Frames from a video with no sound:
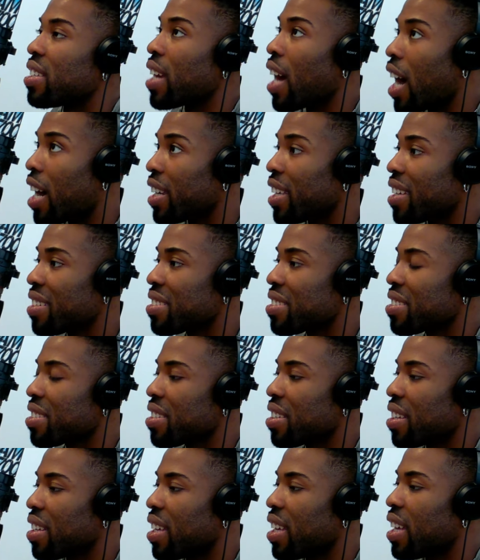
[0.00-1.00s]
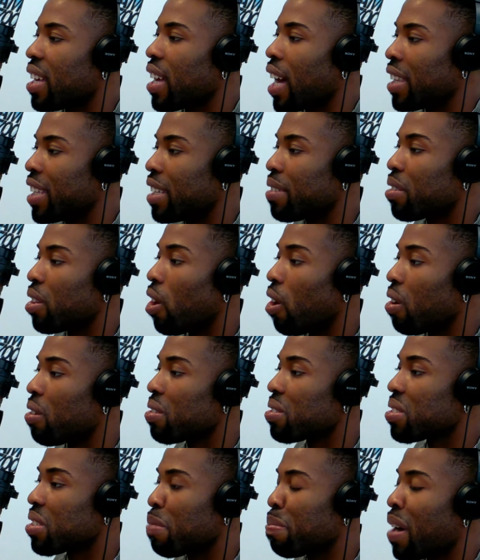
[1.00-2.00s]
Giannis. I think
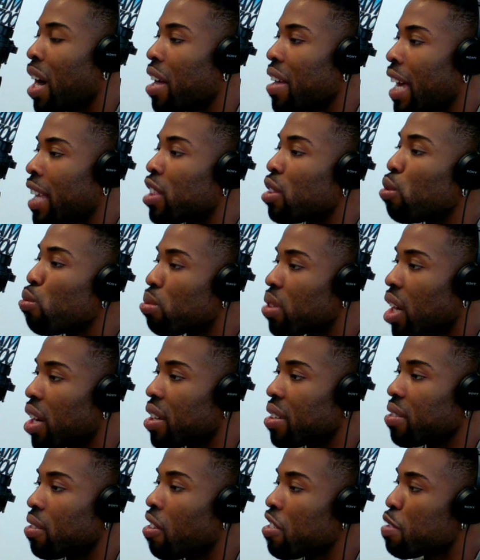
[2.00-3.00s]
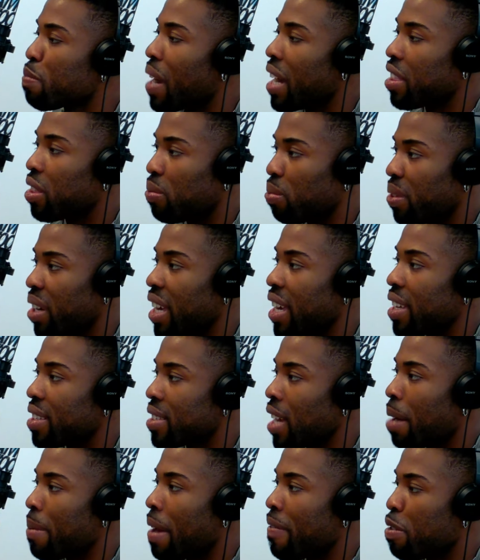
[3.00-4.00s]
those are probably, and Luka. Those are my
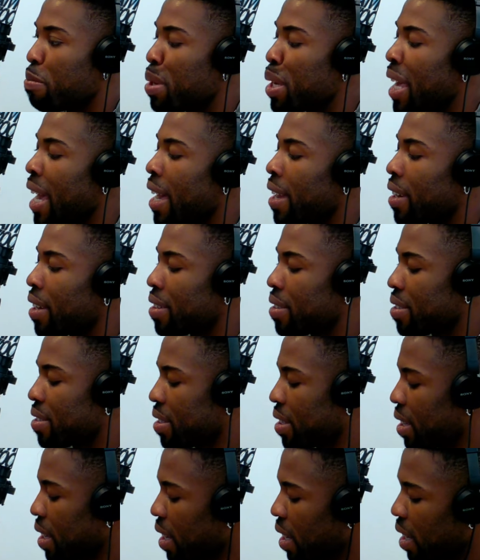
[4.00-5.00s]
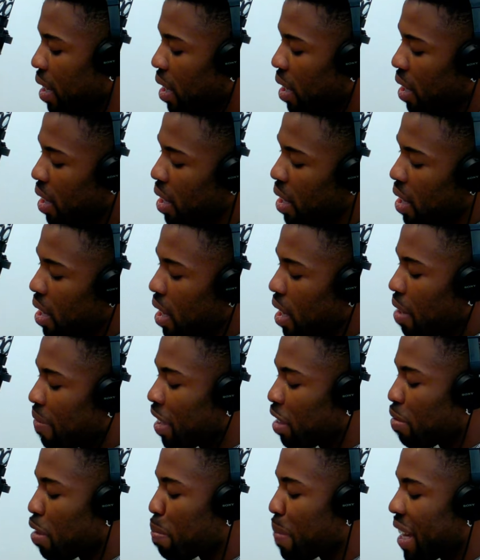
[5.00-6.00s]
3 top MVP candidates.
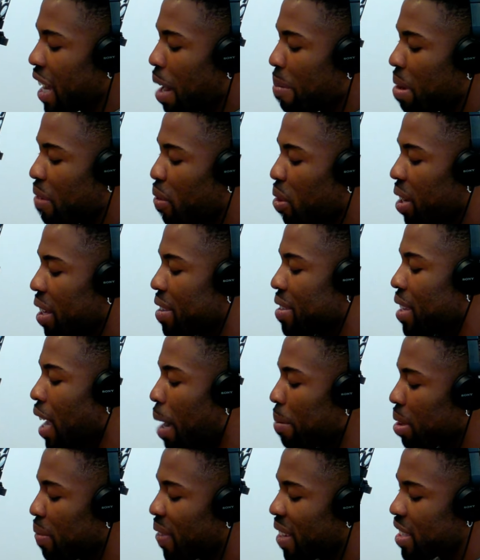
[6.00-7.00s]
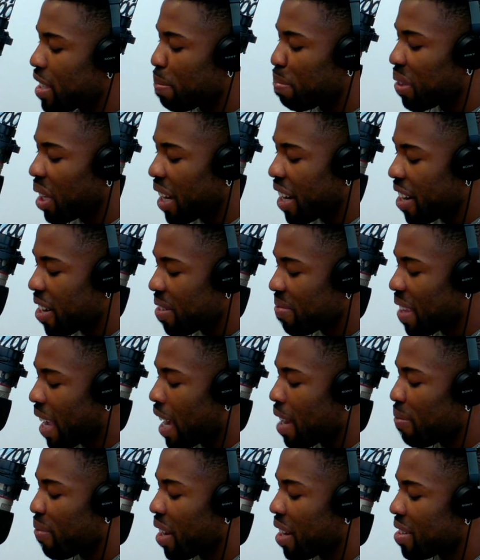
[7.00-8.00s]
Victor Wembanyama voted top defensive player
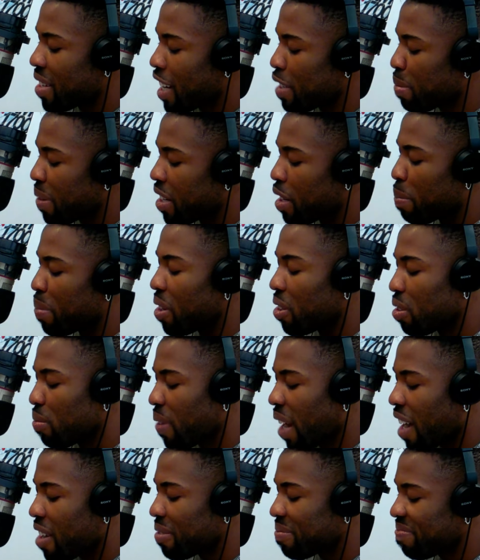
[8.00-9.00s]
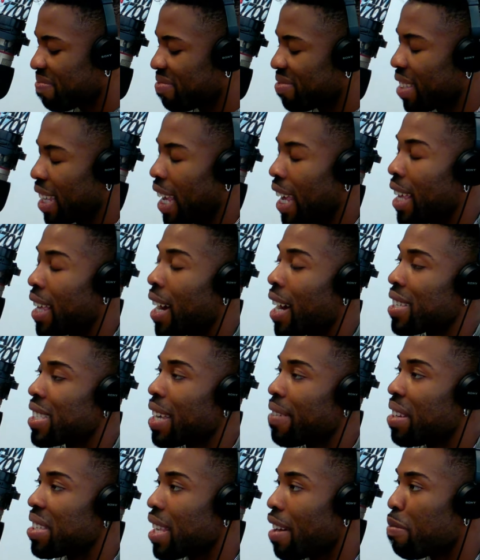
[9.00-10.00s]
and franchise player to build around. He got
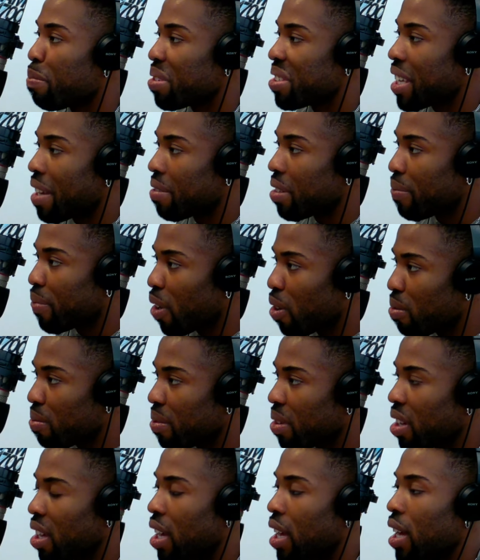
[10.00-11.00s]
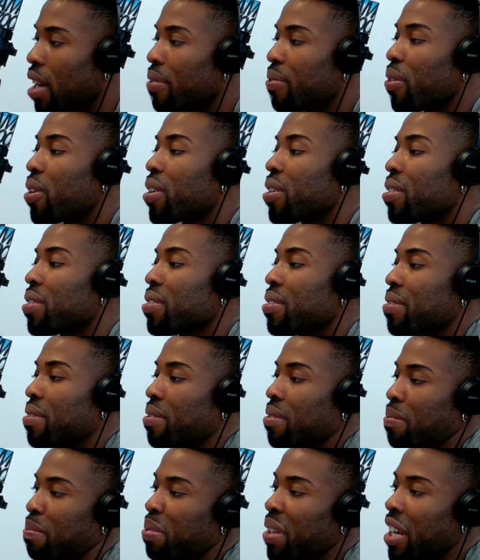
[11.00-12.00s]
77% of the vote for
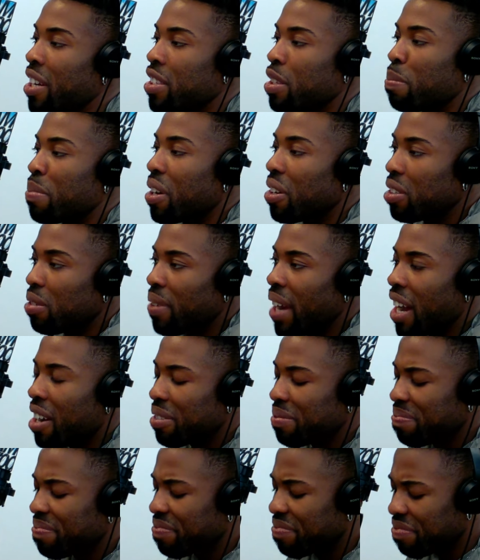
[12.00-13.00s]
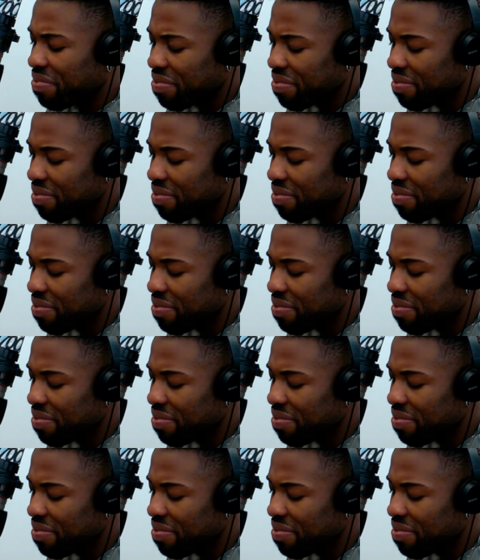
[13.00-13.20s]
player to build around.